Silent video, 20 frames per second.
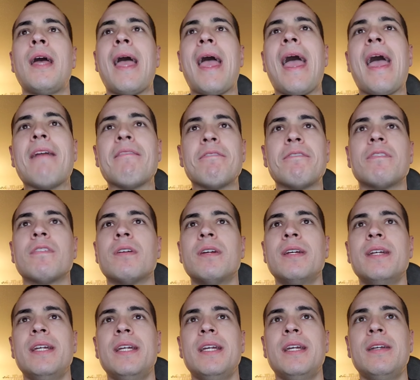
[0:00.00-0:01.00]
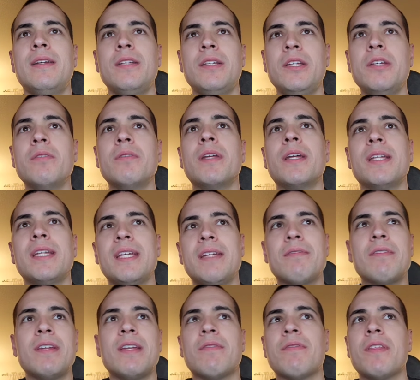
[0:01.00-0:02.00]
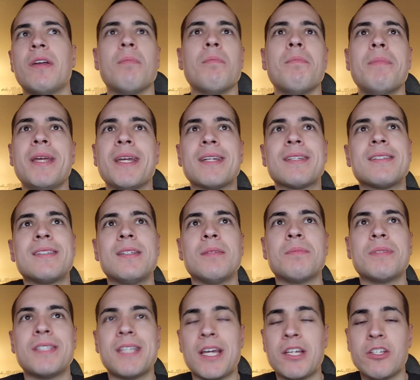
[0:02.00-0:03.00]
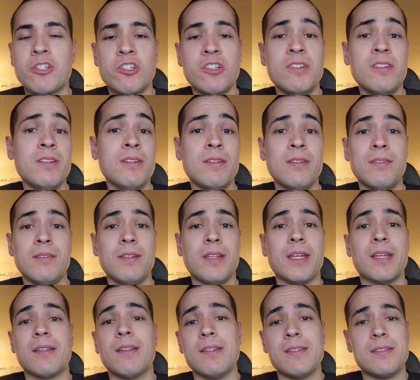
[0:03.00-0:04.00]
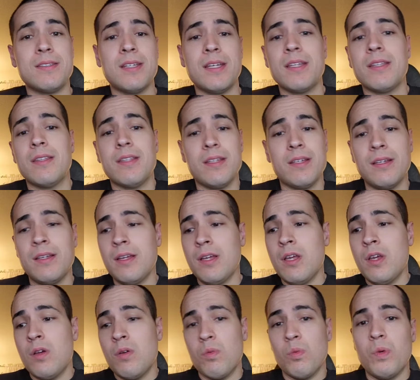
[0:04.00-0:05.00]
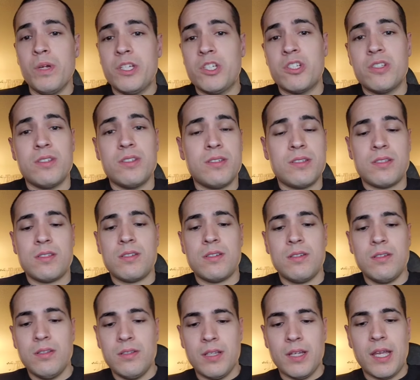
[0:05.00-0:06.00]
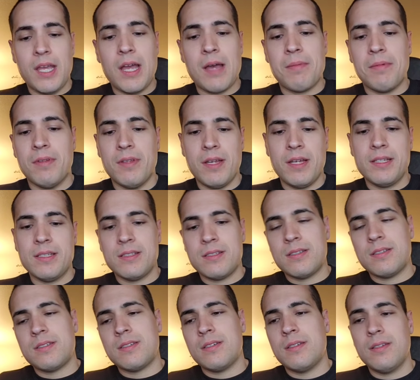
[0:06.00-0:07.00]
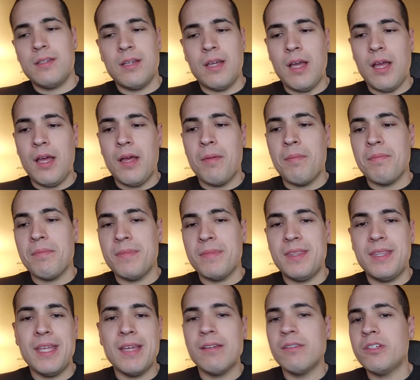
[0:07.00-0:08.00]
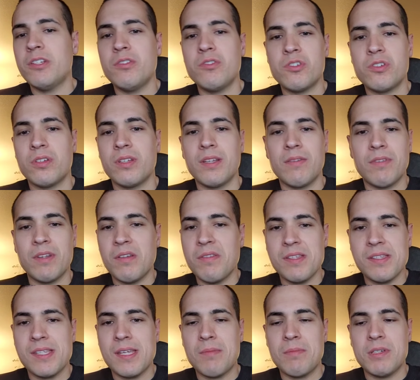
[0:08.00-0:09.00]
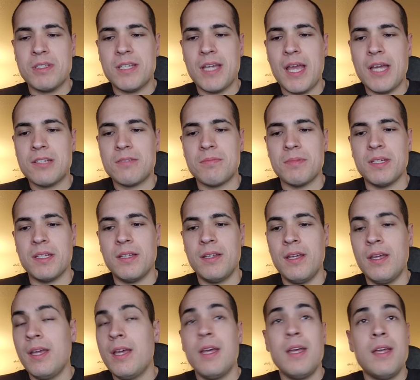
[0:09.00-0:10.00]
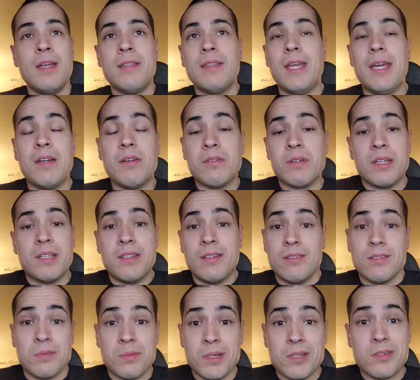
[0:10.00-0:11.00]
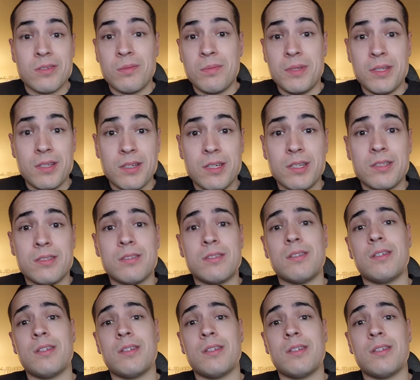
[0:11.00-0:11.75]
Every unit, even if they're mixed obsession, like let's say the witches, the Cavalites, they'll usually, if they're in the same detachment, they don't get their special abilities.